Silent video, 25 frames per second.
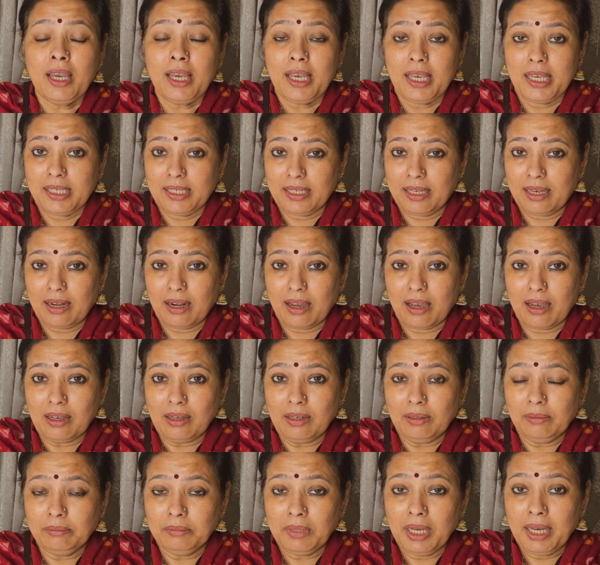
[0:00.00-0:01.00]
is a
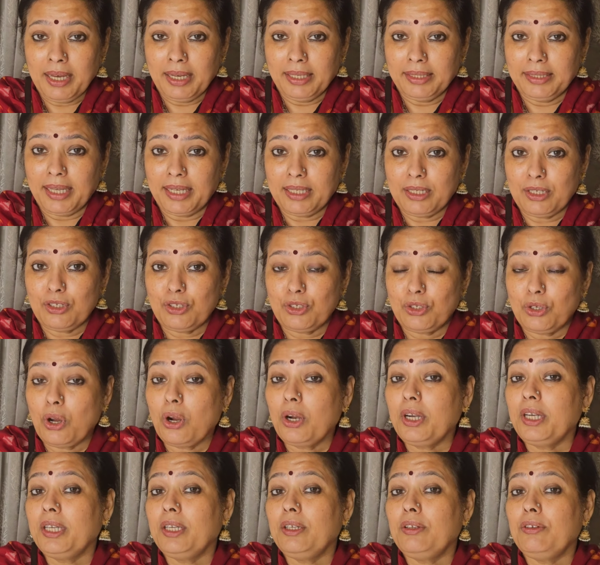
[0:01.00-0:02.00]
ragam that is
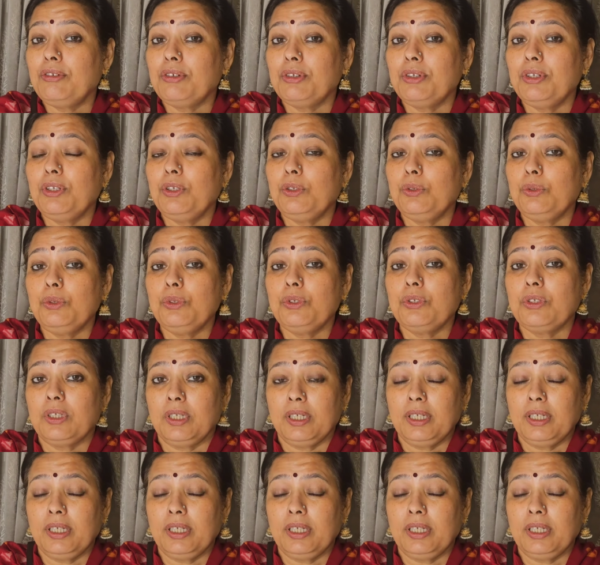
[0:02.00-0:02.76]
not introduced